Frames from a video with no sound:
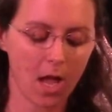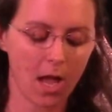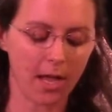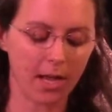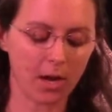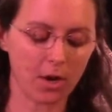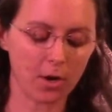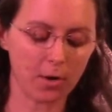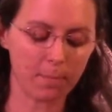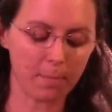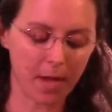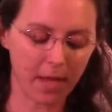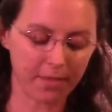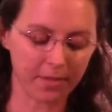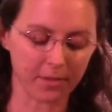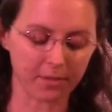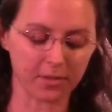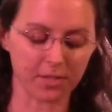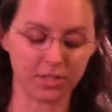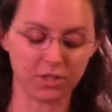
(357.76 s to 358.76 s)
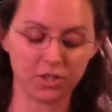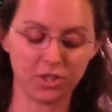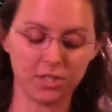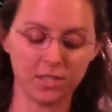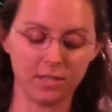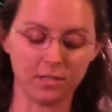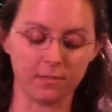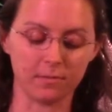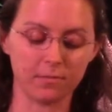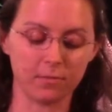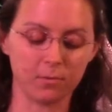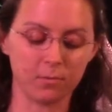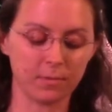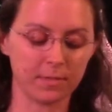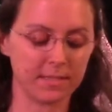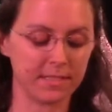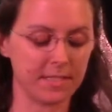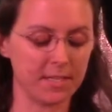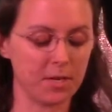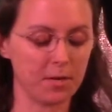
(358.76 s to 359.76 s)
Her mother, the chief,
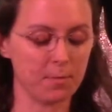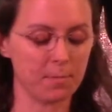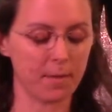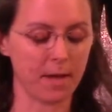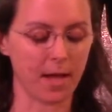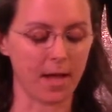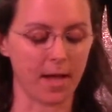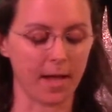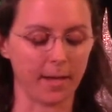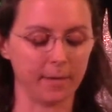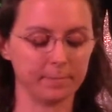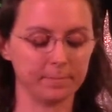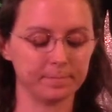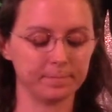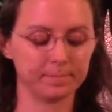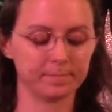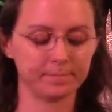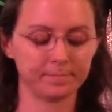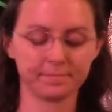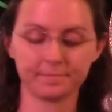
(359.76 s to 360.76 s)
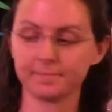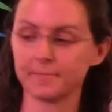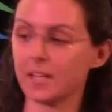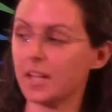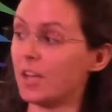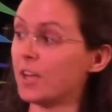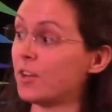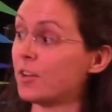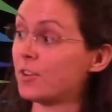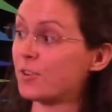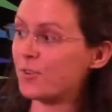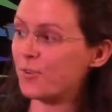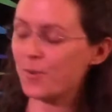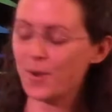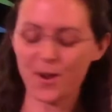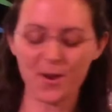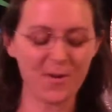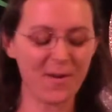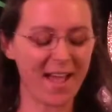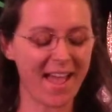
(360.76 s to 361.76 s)
was nearby.
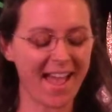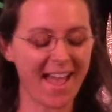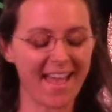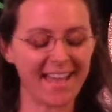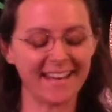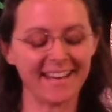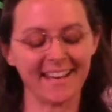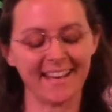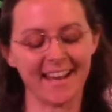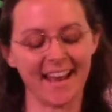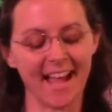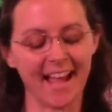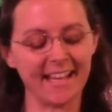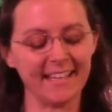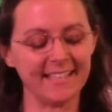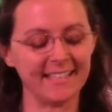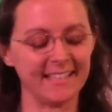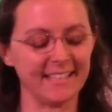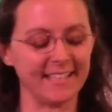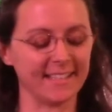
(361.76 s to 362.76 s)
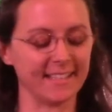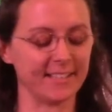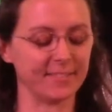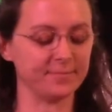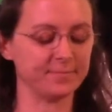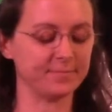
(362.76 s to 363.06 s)
Crow had an idea.